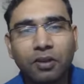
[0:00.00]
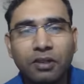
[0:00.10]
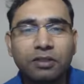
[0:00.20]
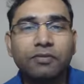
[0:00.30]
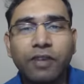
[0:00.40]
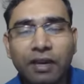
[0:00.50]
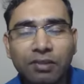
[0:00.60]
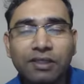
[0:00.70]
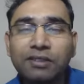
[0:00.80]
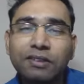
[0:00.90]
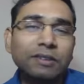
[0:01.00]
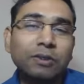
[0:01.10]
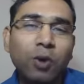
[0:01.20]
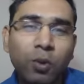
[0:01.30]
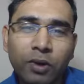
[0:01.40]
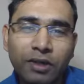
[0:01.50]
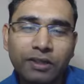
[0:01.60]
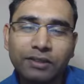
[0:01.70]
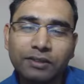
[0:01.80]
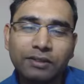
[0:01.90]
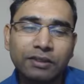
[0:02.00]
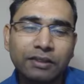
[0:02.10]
Is it family? Is it coworkers?